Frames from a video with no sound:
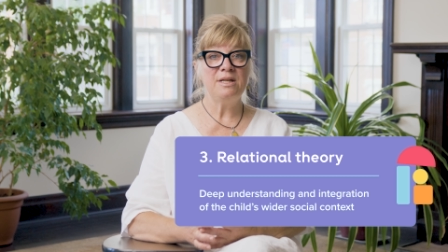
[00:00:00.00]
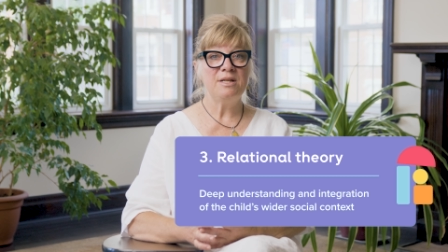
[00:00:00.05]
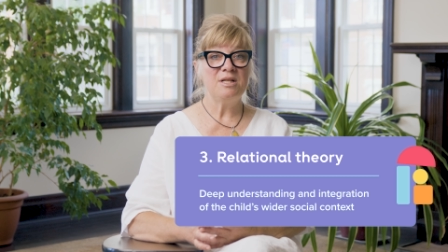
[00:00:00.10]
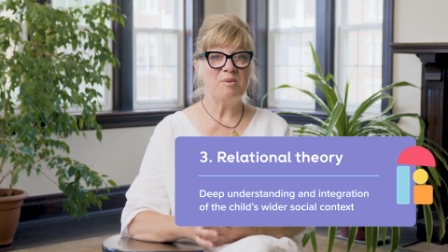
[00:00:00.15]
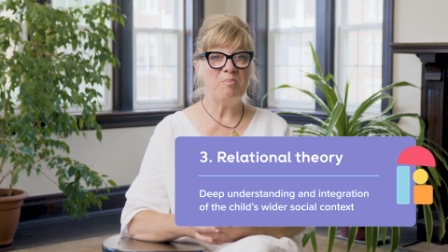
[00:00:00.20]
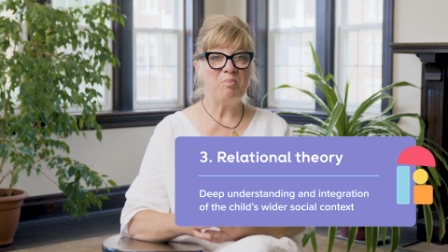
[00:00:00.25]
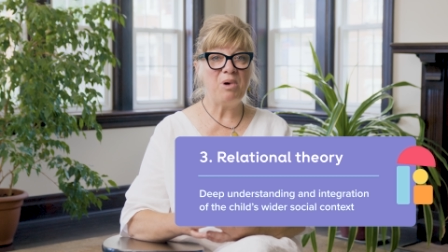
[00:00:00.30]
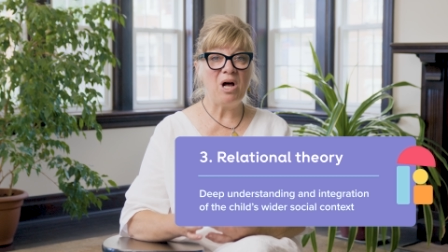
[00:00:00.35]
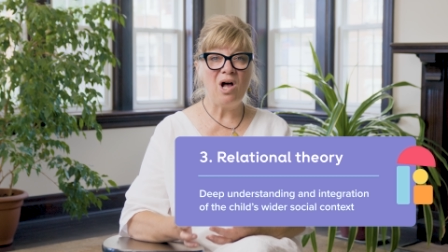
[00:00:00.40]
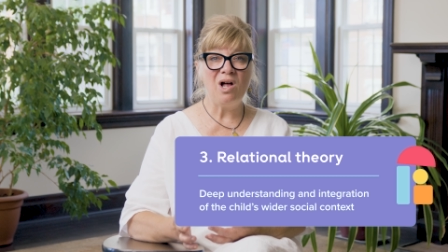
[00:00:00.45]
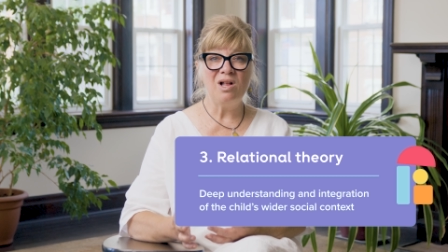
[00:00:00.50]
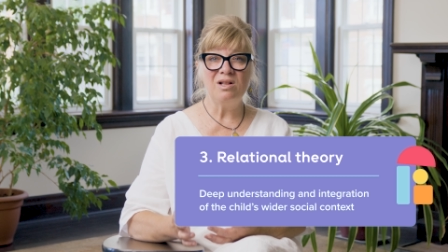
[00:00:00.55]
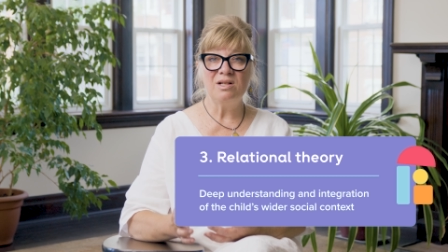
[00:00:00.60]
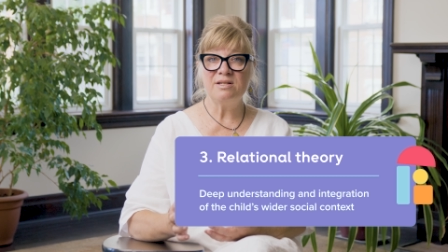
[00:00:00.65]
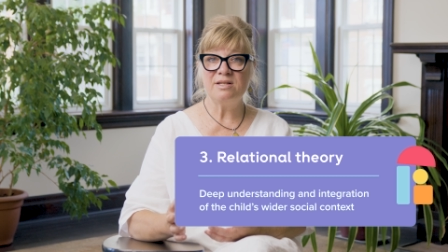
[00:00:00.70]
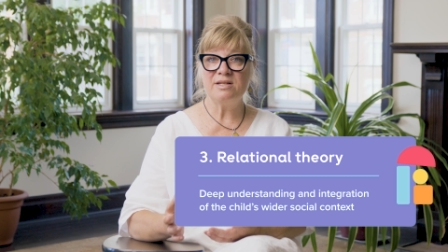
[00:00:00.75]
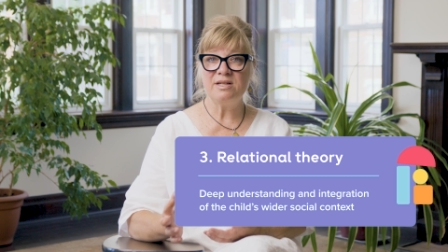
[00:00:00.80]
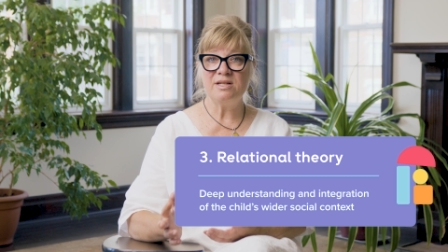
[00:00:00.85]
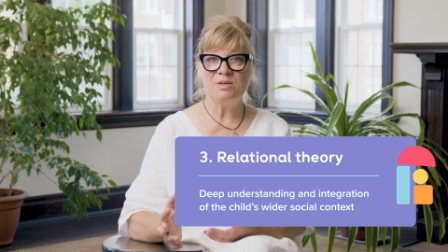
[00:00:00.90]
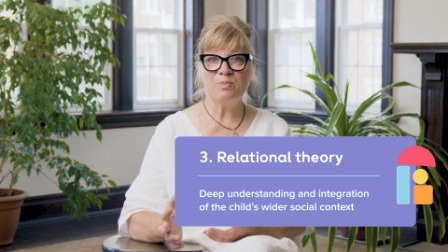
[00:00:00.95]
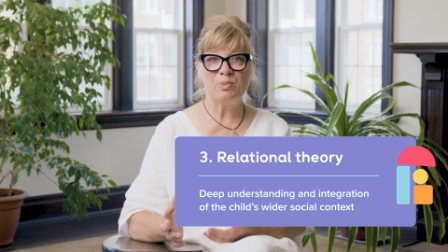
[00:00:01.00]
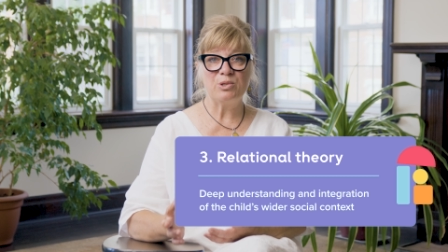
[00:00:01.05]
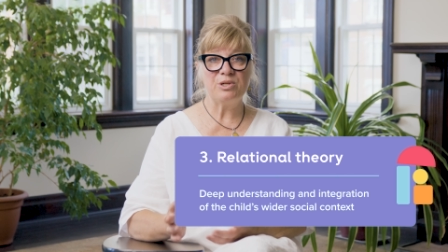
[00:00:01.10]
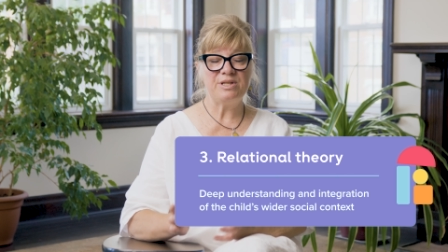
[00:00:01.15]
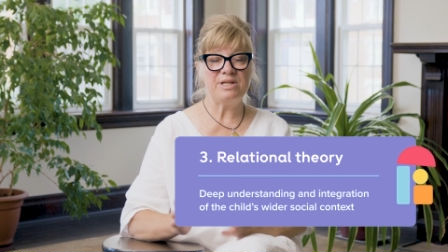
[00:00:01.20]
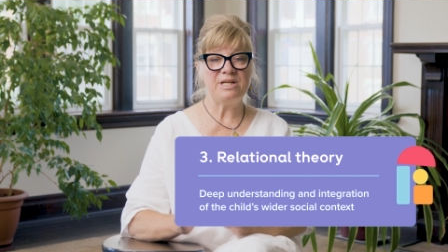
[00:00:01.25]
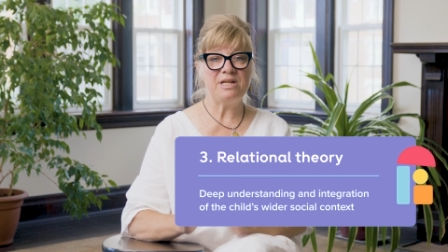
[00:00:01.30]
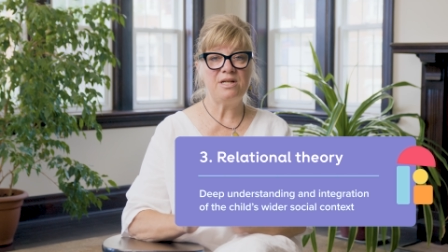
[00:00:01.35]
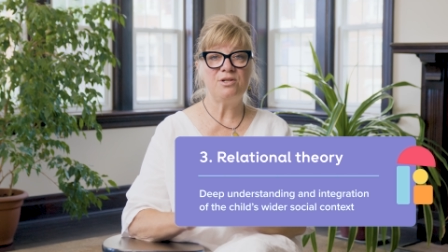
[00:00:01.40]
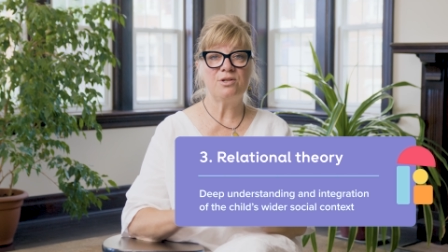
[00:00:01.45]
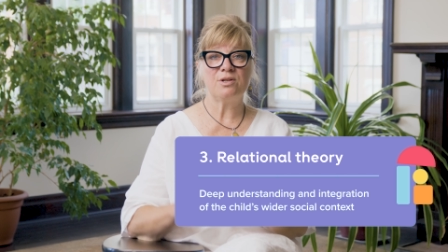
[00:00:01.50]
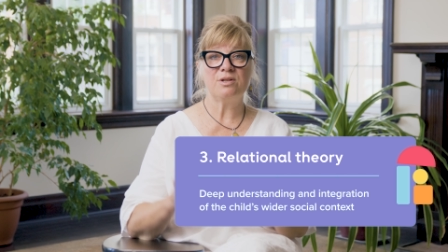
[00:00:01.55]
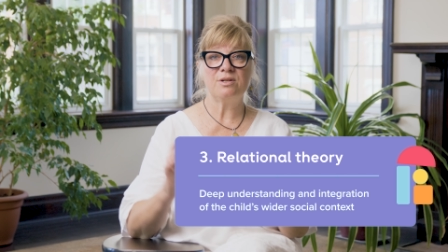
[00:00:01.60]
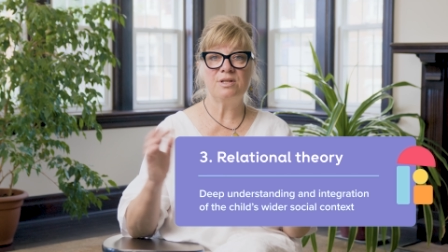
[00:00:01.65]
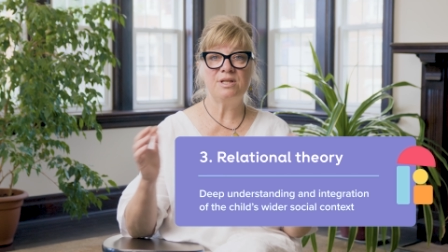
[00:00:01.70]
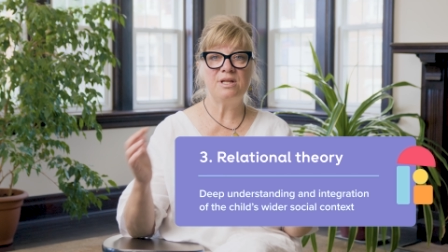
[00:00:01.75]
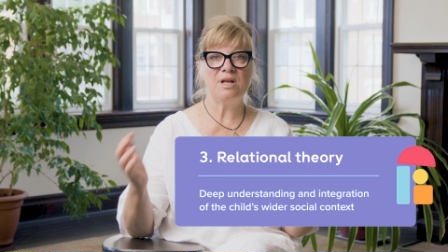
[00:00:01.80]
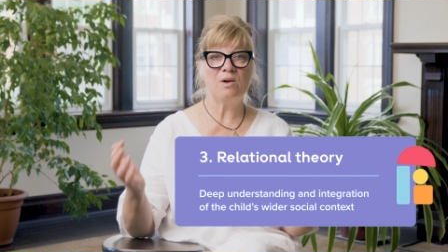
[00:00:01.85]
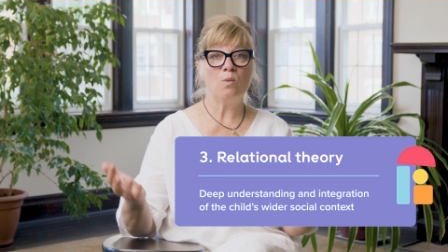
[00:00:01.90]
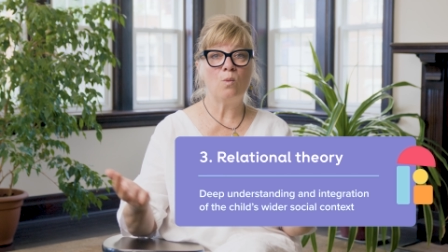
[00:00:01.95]
the policies,
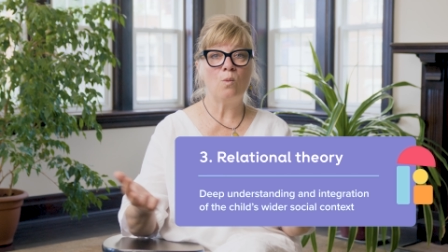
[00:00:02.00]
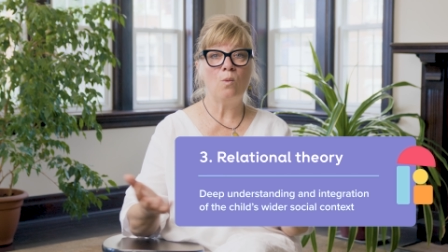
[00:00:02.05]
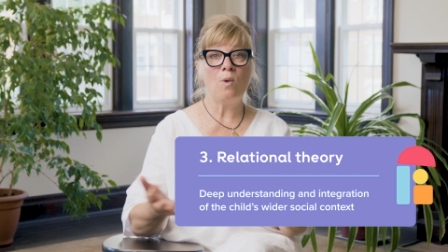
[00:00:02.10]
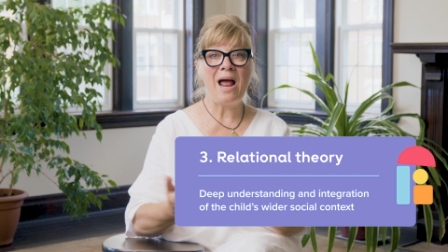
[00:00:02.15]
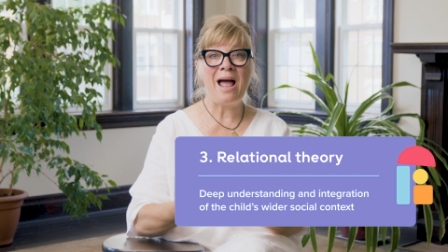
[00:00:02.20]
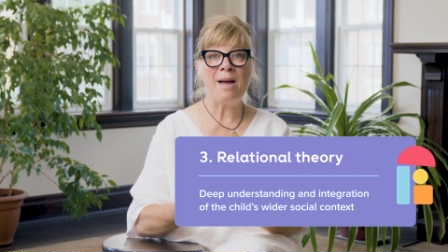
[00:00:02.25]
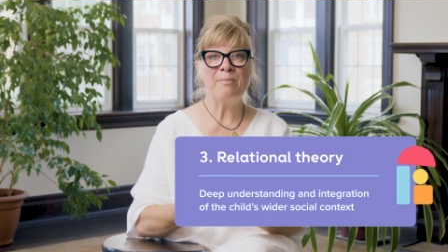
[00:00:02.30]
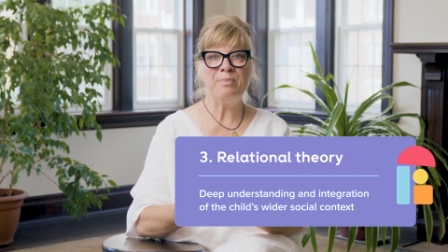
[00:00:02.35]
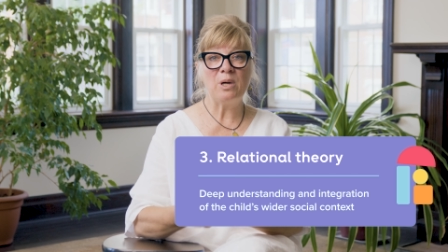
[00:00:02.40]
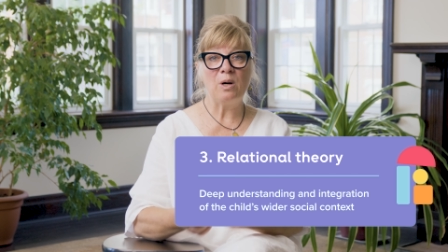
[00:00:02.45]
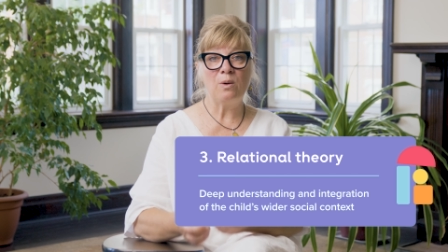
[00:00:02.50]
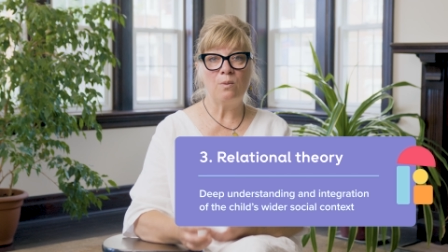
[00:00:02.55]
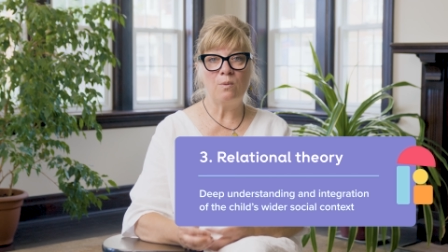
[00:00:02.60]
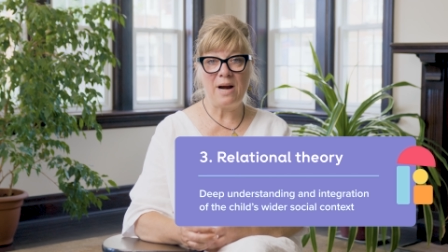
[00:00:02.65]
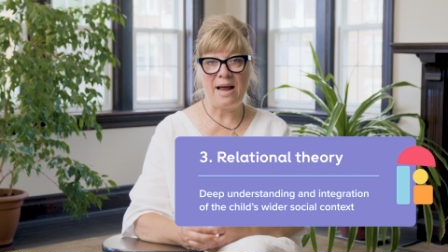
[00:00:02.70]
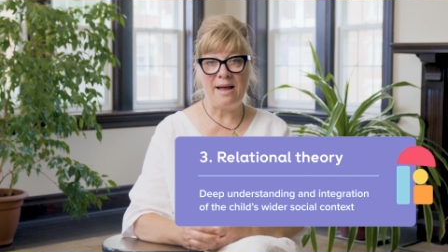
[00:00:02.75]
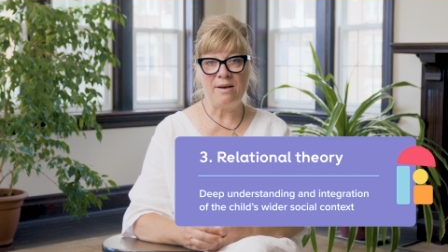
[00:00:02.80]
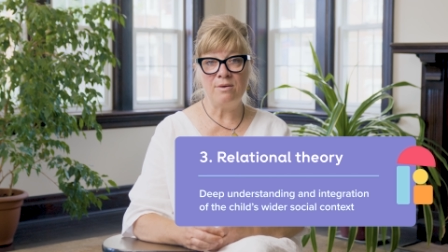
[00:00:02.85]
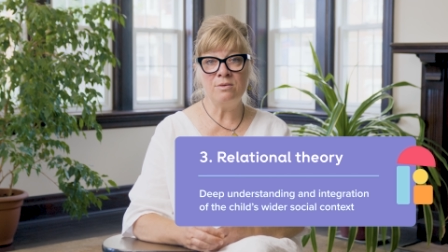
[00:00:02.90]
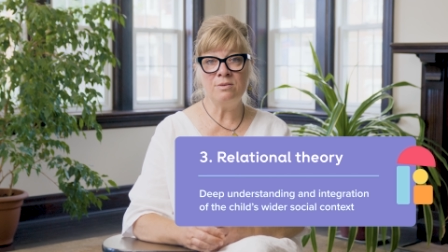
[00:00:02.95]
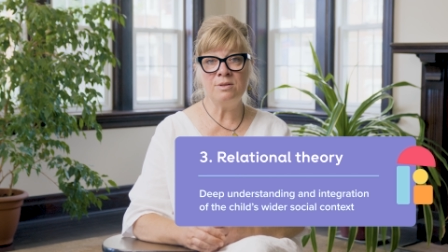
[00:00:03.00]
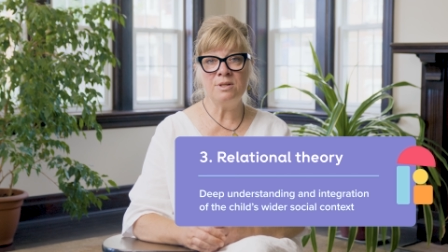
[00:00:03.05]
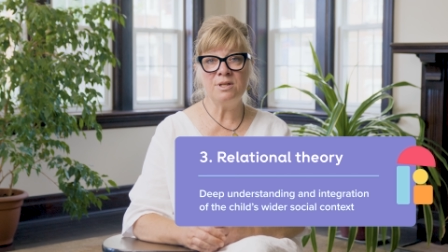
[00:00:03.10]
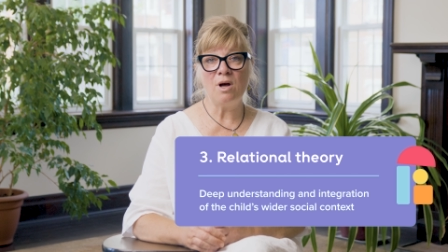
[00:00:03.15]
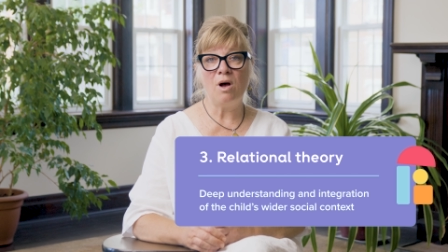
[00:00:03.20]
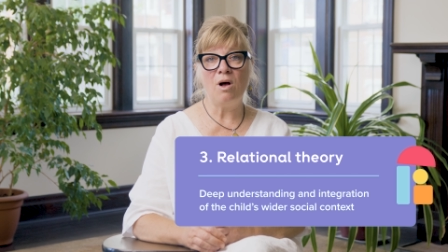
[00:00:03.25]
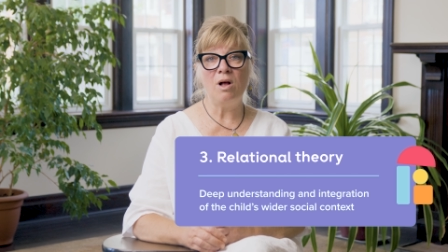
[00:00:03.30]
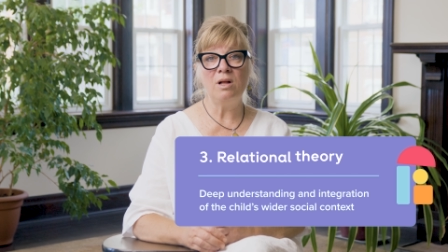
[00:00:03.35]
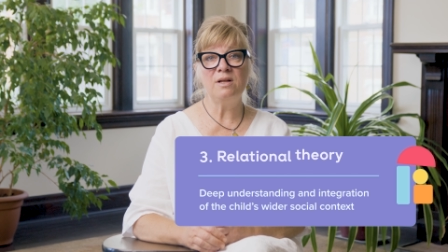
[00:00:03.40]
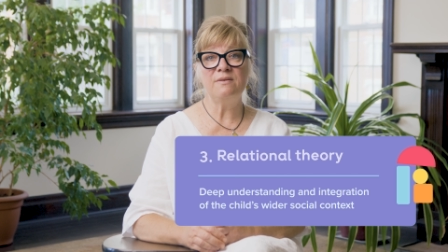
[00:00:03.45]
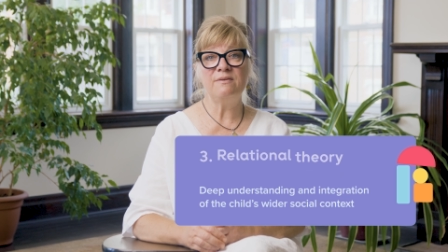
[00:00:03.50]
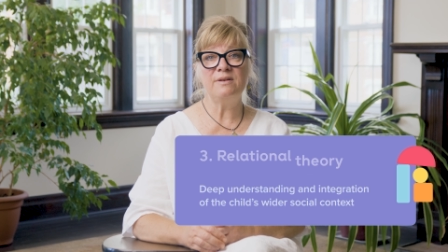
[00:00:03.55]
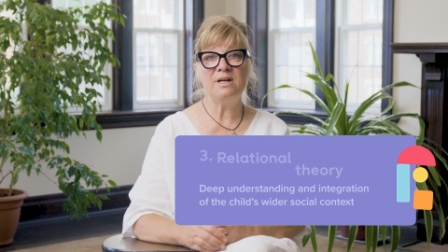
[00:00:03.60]
procedures that wrap around all of